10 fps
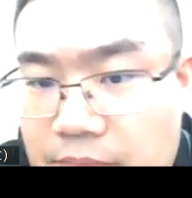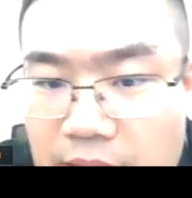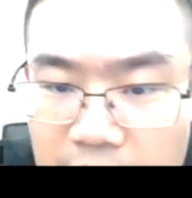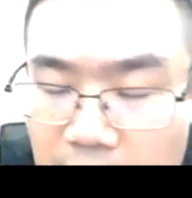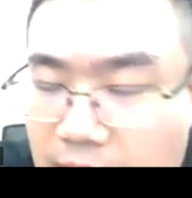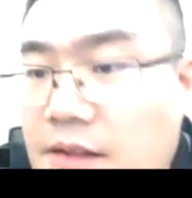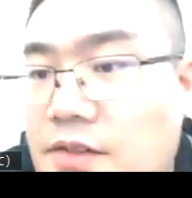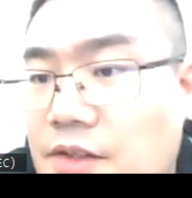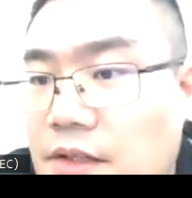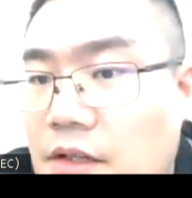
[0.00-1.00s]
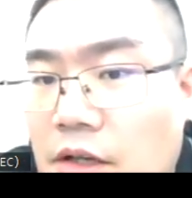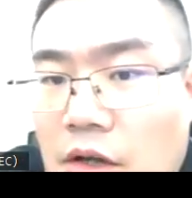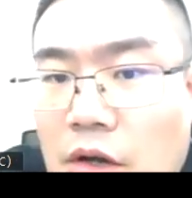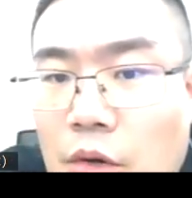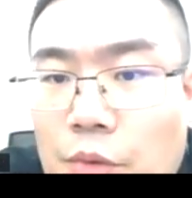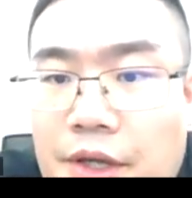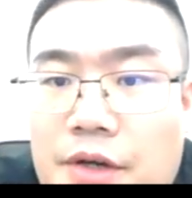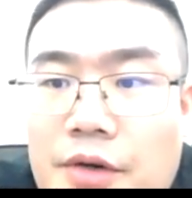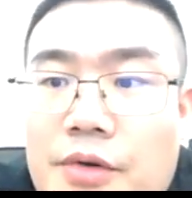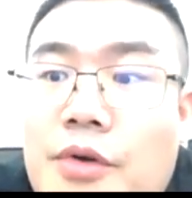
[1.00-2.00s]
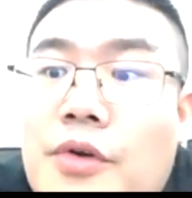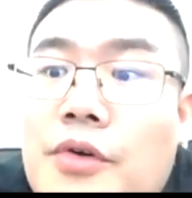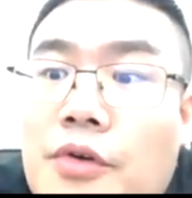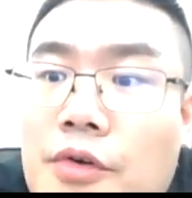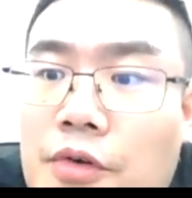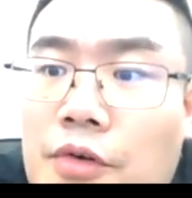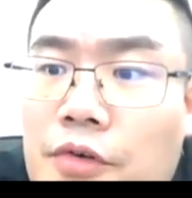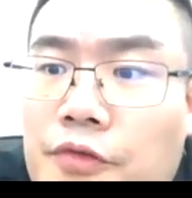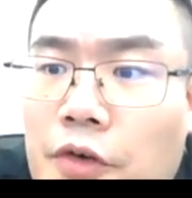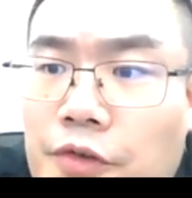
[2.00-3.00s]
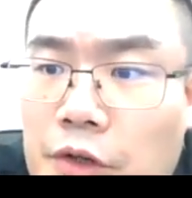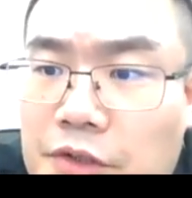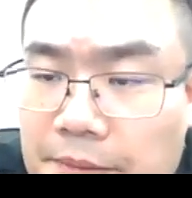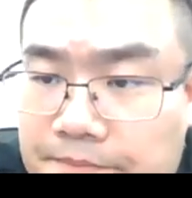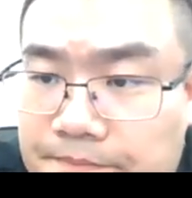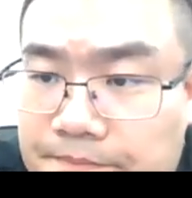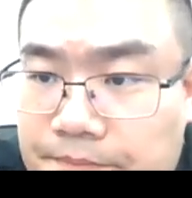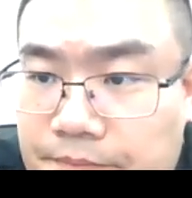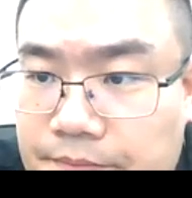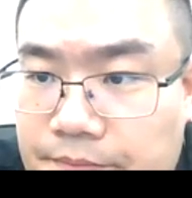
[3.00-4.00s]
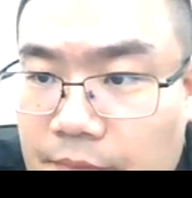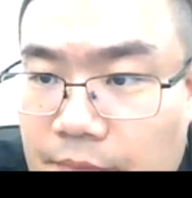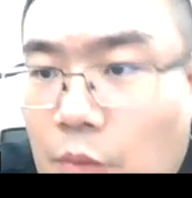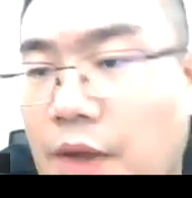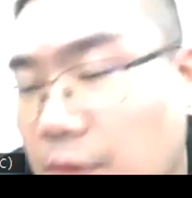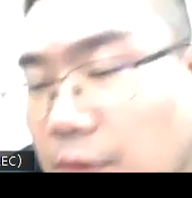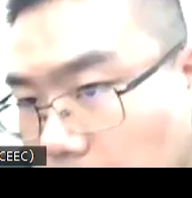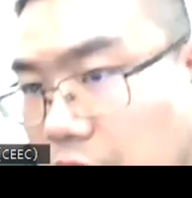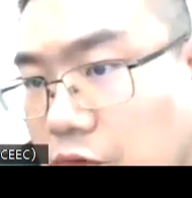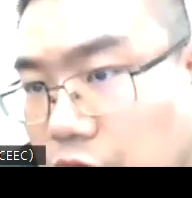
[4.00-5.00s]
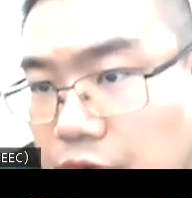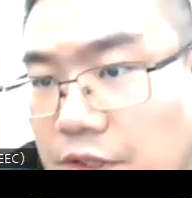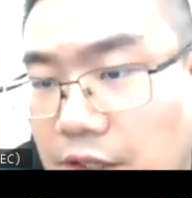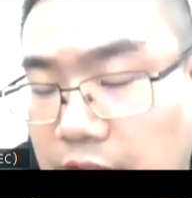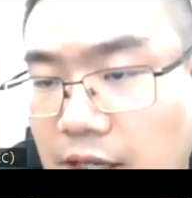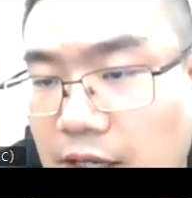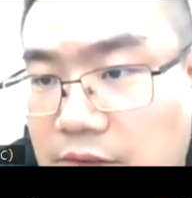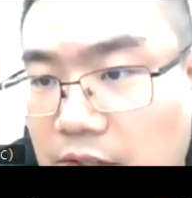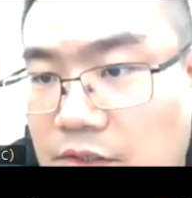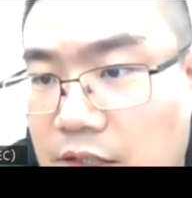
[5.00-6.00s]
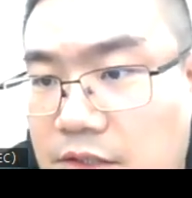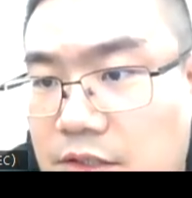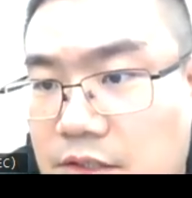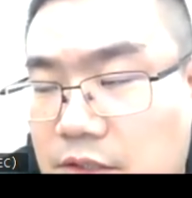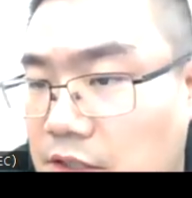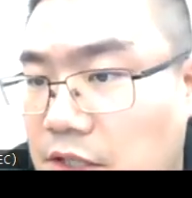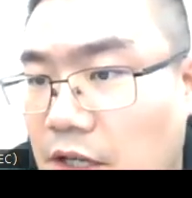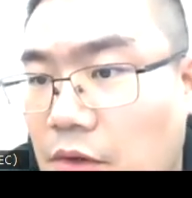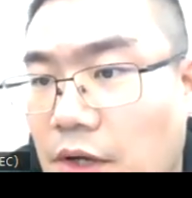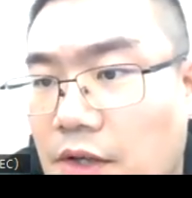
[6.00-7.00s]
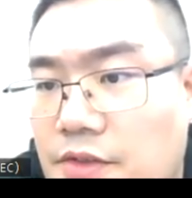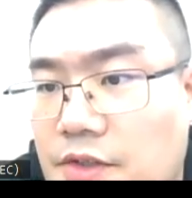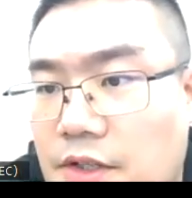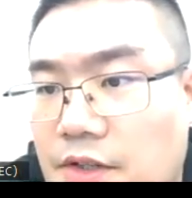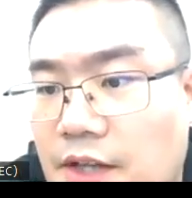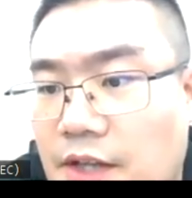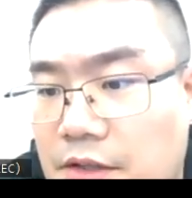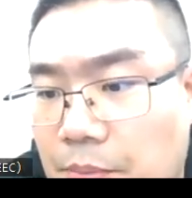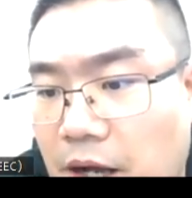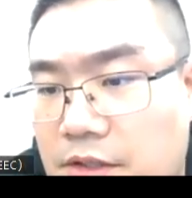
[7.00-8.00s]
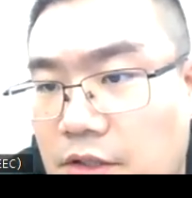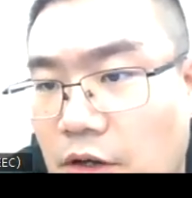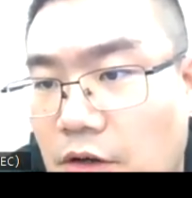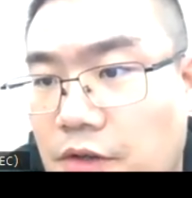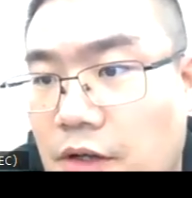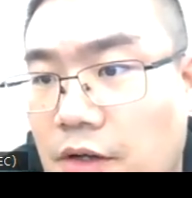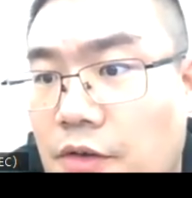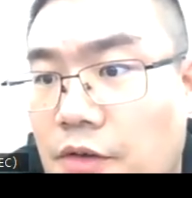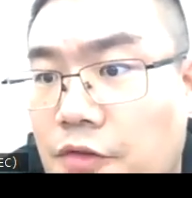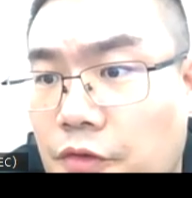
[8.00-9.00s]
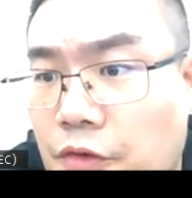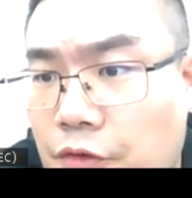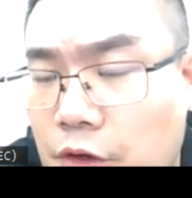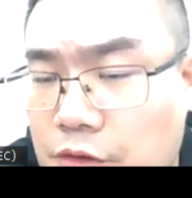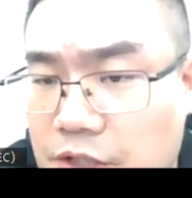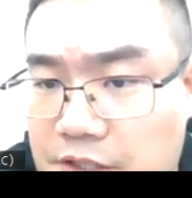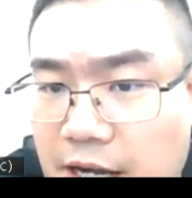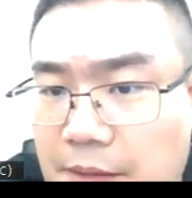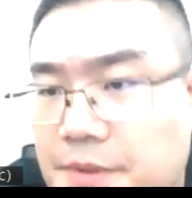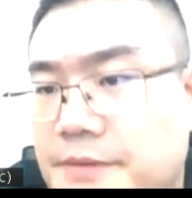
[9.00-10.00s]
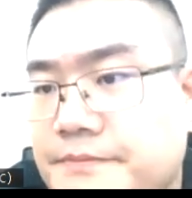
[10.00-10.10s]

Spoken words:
Another thing, we go floating. We will go to this in detail in the second part of the floating type.